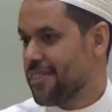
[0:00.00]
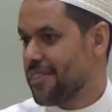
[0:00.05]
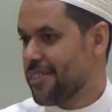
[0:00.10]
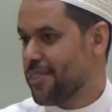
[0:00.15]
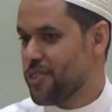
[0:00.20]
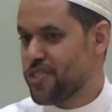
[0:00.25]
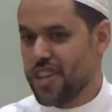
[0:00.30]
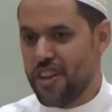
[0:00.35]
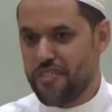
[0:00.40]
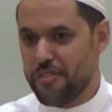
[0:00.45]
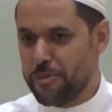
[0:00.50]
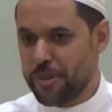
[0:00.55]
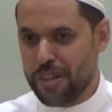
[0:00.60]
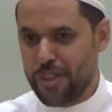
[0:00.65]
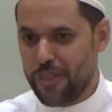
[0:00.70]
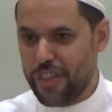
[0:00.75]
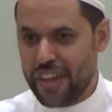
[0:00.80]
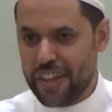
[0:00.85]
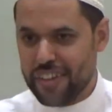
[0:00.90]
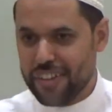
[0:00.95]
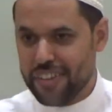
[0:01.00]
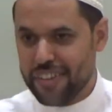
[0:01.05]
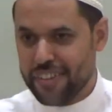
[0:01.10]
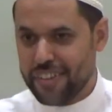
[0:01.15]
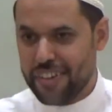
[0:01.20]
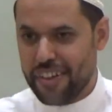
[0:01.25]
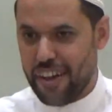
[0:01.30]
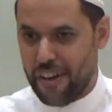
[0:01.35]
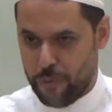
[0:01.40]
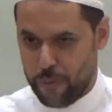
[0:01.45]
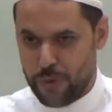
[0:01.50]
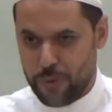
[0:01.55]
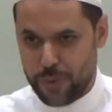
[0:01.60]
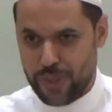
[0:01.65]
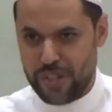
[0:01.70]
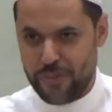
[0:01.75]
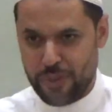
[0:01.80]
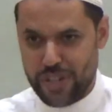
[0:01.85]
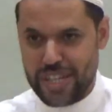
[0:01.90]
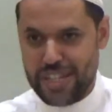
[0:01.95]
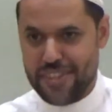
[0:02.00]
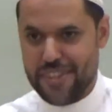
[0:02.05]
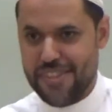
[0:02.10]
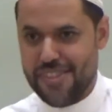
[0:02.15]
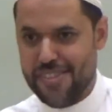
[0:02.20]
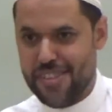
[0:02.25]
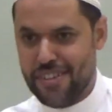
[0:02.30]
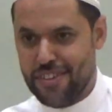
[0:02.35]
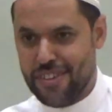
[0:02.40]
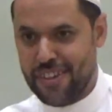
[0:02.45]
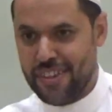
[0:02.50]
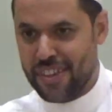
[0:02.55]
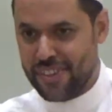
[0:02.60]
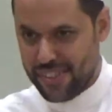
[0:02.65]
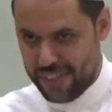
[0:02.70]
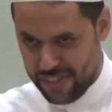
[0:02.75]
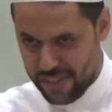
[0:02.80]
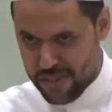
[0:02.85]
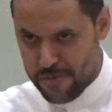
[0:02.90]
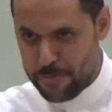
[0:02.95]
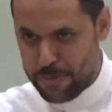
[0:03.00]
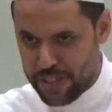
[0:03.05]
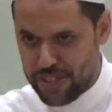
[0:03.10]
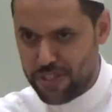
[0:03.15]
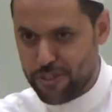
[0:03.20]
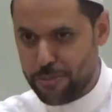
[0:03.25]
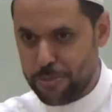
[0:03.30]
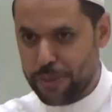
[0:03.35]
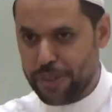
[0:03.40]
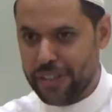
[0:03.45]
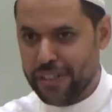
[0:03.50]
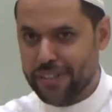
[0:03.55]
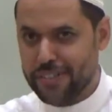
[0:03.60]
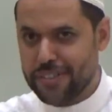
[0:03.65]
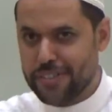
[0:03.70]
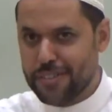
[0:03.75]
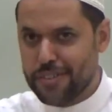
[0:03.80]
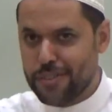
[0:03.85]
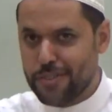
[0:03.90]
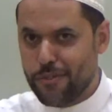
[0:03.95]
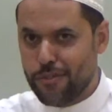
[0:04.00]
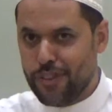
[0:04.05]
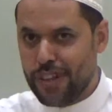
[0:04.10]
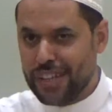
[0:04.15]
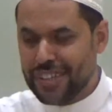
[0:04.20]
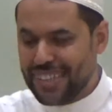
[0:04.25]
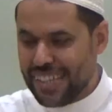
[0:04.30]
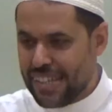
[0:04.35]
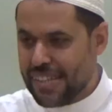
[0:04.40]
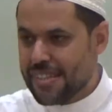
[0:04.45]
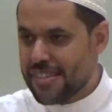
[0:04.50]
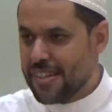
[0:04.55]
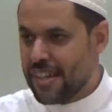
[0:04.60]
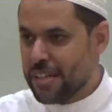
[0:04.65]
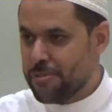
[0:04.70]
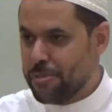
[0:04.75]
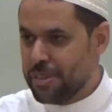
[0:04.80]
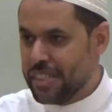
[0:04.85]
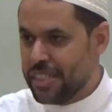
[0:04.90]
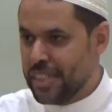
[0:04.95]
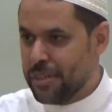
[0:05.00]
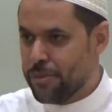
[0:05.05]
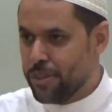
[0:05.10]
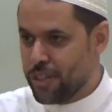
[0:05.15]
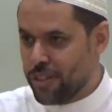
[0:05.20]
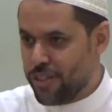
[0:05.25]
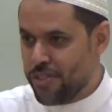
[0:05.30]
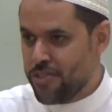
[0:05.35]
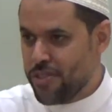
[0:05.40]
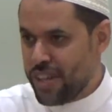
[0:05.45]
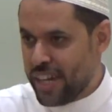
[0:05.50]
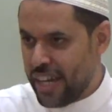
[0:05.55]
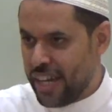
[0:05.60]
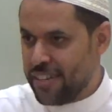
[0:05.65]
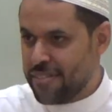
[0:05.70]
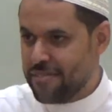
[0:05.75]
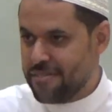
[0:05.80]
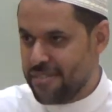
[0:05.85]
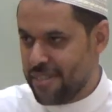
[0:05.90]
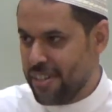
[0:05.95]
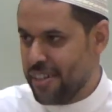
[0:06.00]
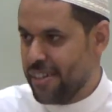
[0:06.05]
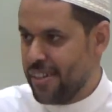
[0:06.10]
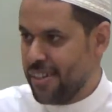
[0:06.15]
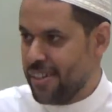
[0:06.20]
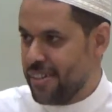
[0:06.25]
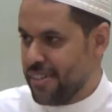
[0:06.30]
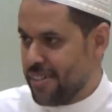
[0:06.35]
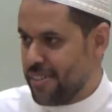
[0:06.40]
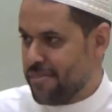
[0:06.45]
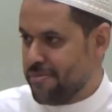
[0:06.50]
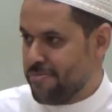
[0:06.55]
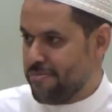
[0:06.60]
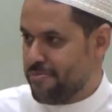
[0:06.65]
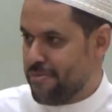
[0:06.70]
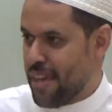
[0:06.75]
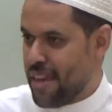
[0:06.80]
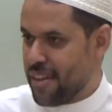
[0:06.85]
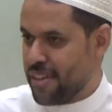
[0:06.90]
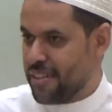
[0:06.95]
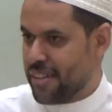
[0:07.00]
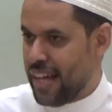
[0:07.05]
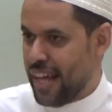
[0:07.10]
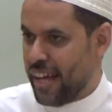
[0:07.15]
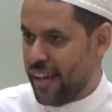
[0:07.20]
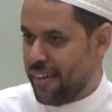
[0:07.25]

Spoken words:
which everybody think, when we read the seerah, that is a better opinion, to fight inside Medina, because you can make,